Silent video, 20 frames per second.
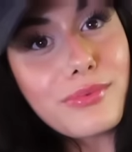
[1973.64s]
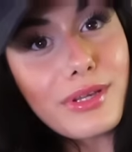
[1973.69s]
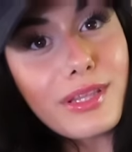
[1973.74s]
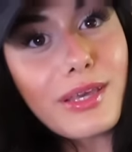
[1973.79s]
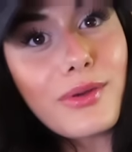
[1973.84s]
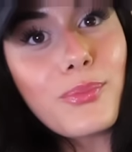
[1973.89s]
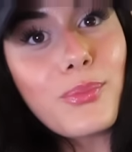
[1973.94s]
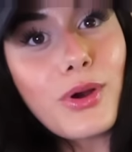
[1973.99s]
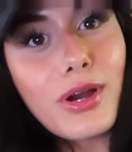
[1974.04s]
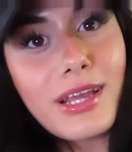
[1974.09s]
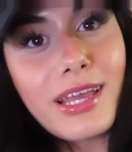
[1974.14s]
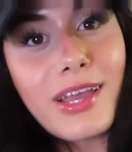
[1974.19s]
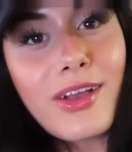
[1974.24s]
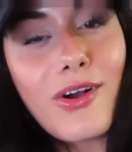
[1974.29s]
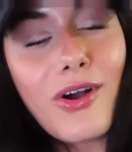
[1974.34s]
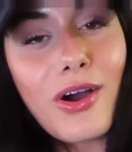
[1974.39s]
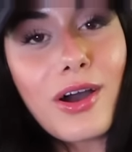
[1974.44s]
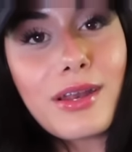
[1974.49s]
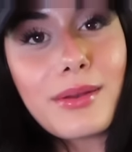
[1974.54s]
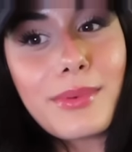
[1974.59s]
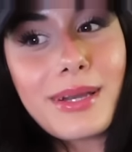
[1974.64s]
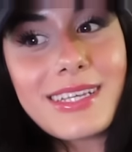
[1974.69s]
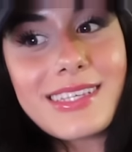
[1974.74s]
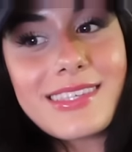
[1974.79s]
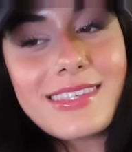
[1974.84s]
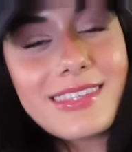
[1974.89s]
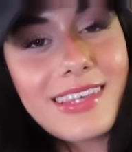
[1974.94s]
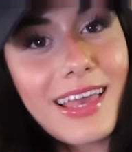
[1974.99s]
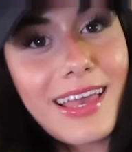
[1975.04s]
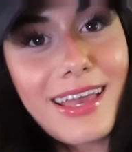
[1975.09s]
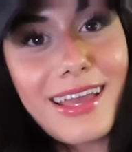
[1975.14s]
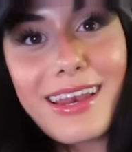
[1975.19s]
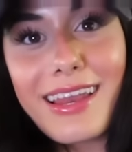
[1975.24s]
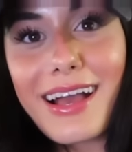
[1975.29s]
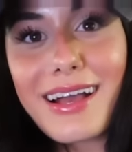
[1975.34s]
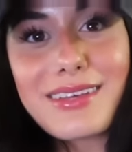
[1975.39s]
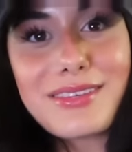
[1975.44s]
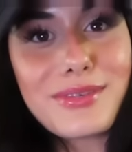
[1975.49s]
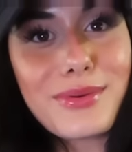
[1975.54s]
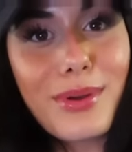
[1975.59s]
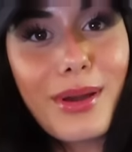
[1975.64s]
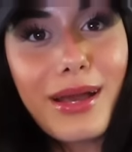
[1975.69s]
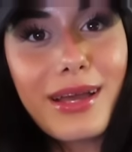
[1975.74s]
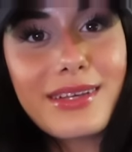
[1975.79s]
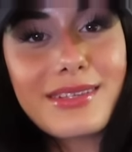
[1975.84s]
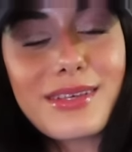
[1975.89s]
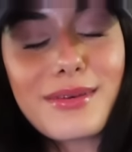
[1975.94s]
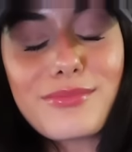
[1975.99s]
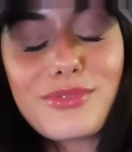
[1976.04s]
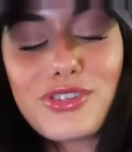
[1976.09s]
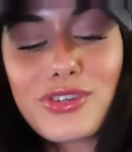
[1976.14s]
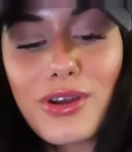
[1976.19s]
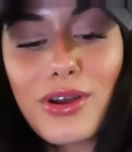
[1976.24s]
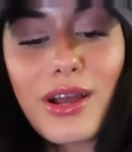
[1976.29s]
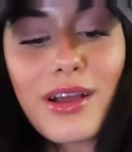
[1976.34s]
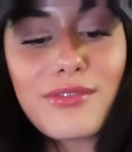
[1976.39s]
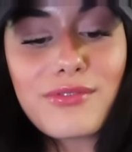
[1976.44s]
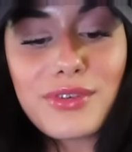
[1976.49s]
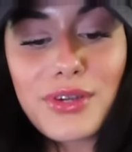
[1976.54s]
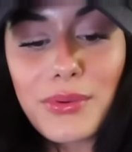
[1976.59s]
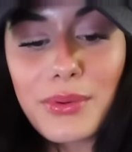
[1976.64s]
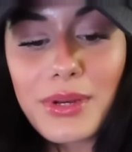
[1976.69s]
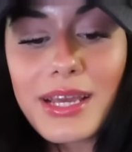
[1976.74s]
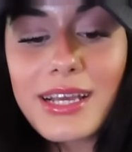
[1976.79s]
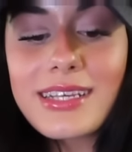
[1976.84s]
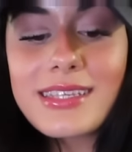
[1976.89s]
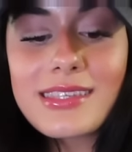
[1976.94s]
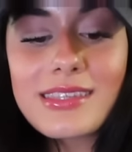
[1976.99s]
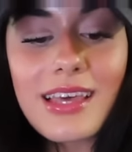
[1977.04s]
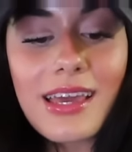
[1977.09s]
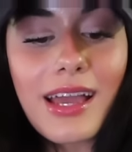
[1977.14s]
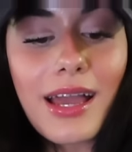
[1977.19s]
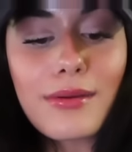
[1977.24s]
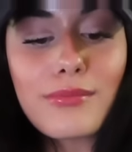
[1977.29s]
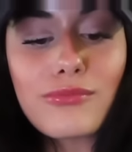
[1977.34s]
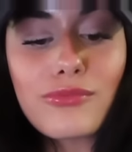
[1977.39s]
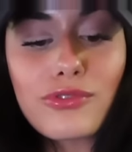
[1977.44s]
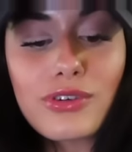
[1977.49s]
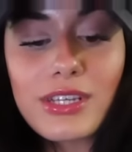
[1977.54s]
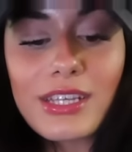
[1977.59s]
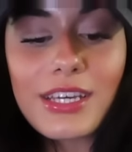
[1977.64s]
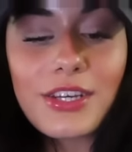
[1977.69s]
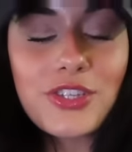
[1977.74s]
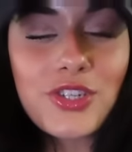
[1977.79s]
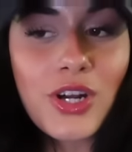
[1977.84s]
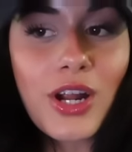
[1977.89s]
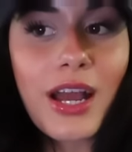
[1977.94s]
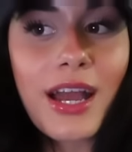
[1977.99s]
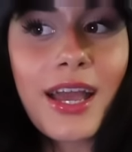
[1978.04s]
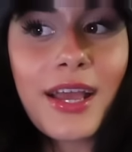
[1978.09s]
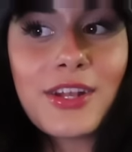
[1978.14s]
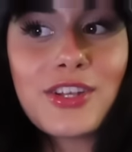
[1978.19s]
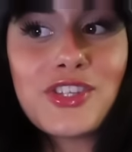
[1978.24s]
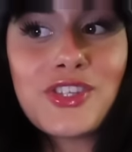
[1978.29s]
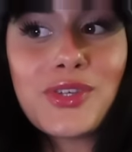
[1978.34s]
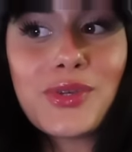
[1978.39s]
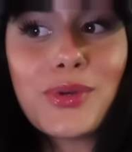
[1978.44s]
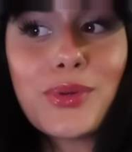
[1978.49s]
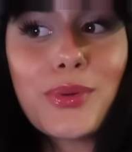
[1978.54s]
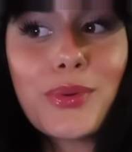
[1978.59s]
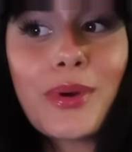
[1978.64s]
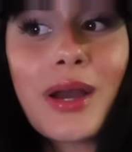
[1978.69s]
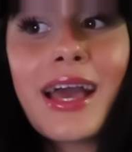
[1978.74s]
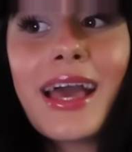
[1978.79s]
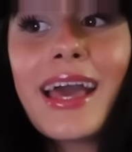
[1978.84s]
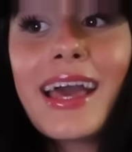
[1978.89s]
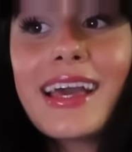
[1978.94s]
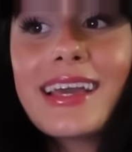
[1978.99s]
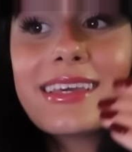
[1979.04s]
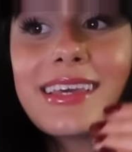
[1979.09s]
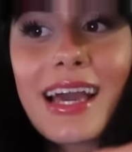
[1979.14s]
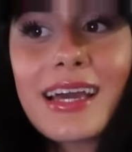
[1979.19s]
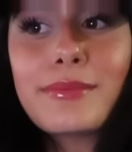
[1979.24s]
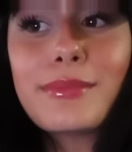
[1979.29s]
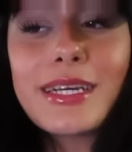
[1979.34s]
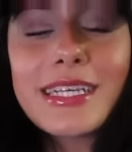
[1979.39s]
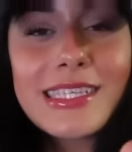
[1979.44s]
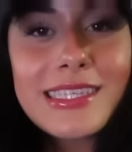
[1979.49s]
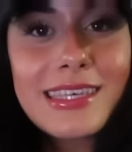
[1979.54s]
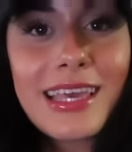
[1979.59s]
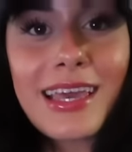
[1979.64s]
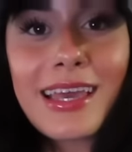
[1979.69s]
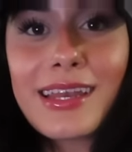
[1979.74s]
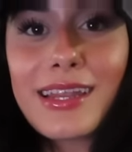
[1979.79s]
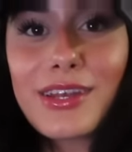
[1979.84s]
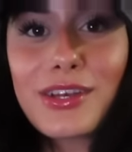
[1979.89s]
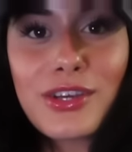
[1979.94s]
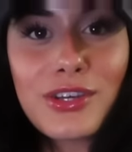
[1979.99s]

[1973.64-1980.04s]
really working on my skin, as you guys I'm sure have noticed. Like I'm really trying to get my skin in